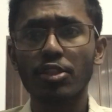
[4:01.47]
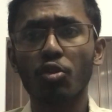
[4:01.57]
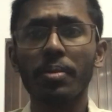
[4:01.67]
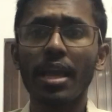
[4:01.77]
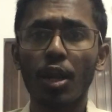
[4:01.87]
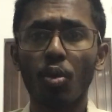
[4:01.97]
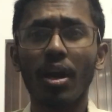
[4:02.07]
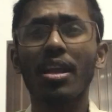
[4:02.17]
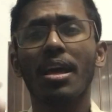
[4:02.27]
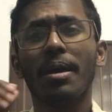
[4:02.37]
SOP,
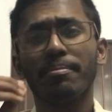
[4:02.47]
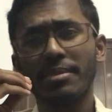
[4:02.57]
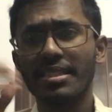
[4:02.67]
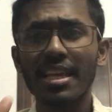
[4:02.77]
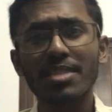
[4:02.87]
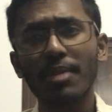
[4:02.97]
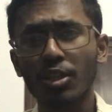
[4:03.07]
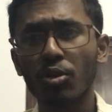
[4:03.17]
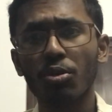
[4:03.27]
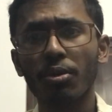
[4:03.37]
LOR, mistakes
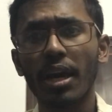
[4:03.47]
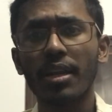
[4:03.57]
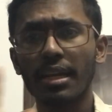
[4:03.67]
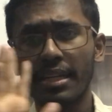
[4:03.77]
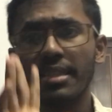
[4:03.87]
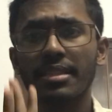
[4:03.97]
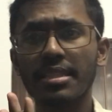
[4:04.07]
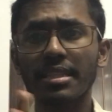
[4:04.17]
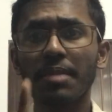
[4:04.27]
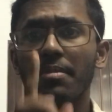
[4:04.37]
mat karo yaar, at least
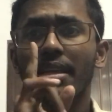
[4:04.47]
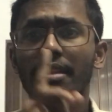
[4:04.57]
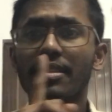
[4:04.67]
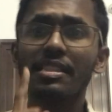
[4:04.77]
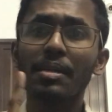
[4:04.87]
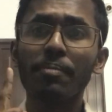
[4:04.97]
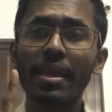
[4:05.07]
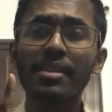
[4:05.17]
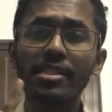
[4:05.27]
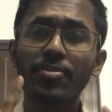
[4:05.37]
this time. That's the reason I'm
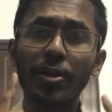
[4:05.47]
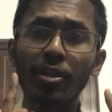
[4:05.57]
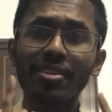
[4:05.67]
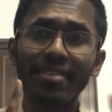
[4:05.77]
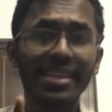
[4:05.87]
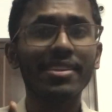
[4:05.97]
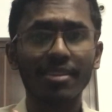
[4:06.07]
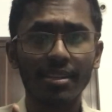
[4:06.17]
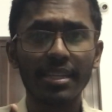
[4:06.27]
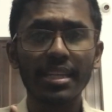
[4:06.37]
making this video at the very
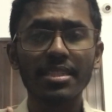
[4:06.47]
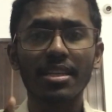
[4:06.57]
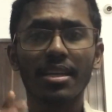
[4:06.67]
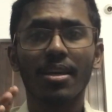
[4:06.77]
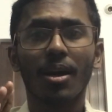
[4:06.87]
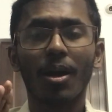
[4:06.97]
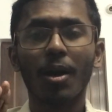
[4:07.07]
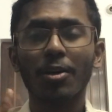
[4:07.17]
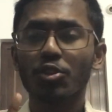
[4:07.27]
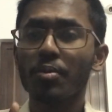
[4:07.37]
earliest,
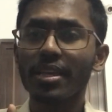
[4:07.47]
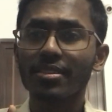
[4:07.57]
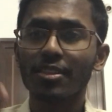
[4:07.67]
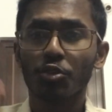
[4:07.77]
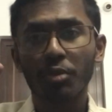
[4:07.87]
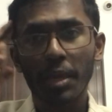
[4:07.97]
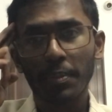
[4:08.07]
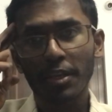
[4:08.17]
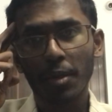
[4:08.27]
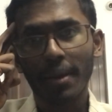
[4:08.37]
so that you keep
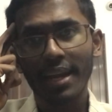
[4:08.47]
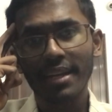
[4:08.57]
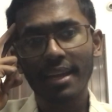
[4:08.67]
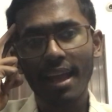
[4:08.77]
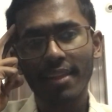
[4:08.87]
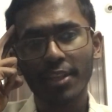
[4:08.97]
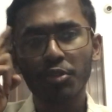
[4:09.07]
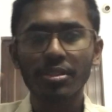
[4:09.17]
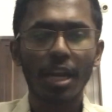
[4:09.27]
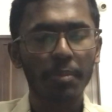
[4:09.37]
in your mind and then
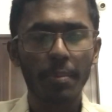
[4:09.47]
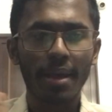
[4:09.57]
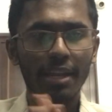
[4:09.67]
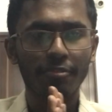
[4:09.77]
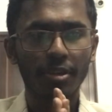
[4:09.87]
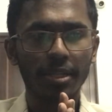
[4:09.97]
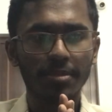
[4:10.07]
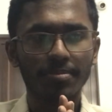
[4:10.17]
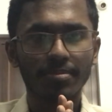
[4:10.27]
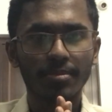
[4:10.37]
you start preparing for it.
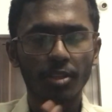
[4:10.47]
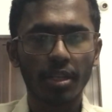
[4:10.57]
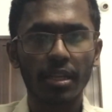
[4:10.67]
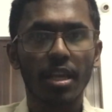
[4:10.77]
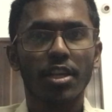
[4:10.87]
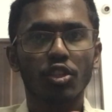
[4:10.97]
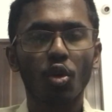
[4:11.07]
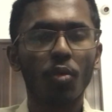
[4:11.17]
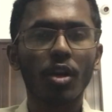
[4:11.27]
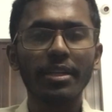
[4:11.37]
Got it? So
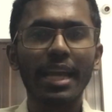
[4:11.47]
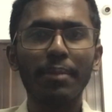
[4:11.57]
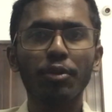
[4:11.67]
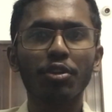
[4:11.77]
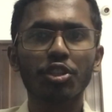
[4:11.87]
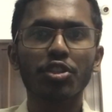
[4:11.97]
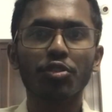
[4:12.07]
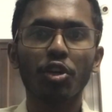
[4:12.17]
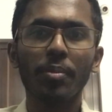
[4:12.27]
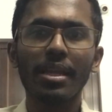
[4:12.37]
overall time duration is
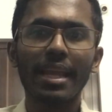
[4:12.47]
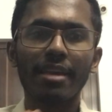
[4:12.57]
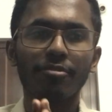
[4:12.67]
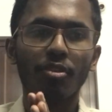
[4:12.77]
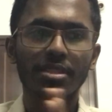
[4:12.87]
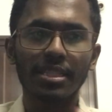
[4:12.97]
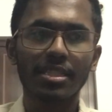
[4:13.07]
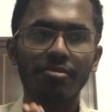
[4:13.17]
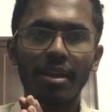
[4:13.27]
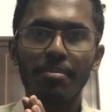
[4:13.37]
going to be like for
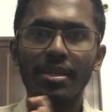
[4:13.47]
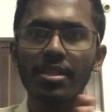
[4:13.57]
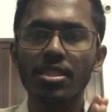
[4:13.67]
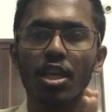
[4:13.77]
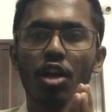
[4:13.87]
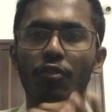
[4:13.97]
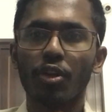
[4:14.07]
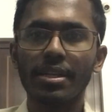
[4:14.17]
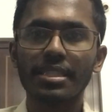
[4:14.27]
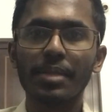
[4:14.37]
65 minutes for
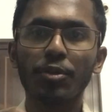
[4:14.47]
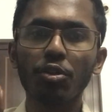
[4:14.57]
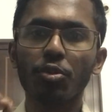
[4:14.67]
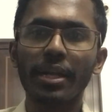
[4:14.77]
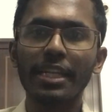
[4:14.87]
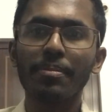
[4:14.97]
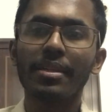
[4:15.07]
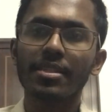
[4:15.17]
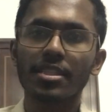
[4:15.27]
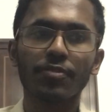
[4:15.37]
your descriptive, 20
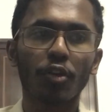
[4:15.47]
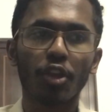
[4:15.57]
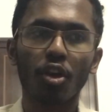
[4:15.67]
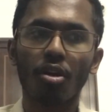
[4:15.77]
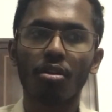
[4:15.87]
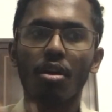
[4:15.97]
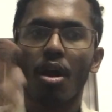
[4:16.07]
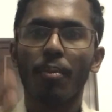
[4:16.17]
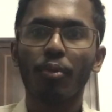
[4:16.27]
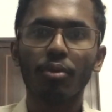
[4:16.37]
minutes is for your
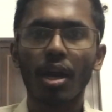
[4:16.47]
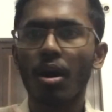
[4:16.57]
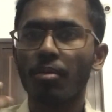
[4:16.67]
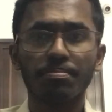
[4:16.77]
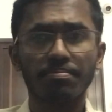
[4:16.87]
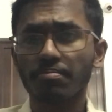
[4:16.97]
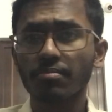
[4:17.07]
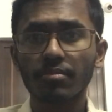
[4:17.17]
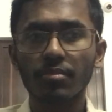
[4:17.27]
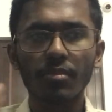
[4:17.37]
pura
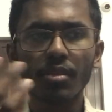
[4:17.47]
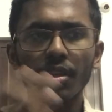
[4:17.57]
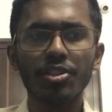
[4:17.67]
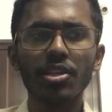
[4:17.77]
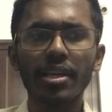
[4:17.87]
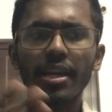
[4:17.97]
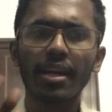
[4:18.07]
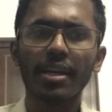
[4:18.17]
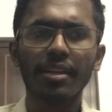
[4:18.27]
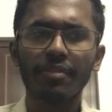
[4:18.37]
GK,
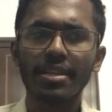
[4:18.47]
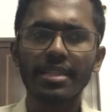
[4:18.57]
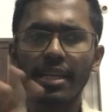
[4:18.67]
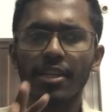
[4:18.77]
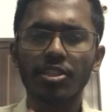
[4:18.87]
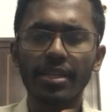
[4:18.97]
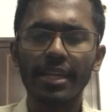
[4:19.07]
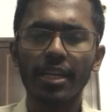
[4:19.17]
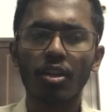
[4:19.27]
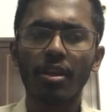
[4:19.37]
current affairs, English, and
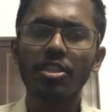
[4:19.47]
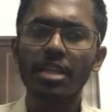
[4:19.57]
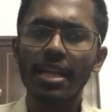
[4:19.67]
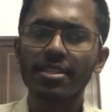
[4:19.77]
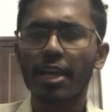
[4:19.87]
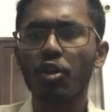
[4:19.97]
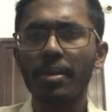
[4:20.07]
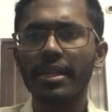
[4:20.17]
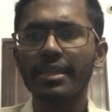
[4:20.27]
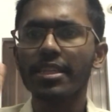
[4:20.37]
legal knowledge, and
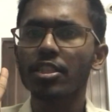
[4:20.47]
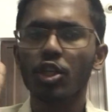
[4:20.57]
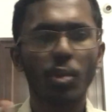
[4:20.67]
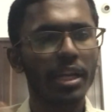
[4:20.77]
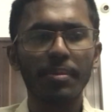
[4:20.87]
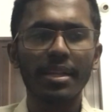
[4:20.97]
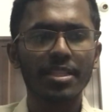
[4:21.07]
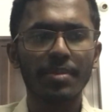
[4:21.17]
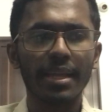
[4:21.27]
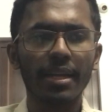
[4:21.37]
psychometric test 20
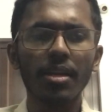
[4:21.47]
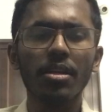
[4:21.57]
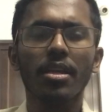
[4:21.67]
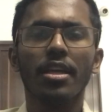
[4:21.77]
minutes milega.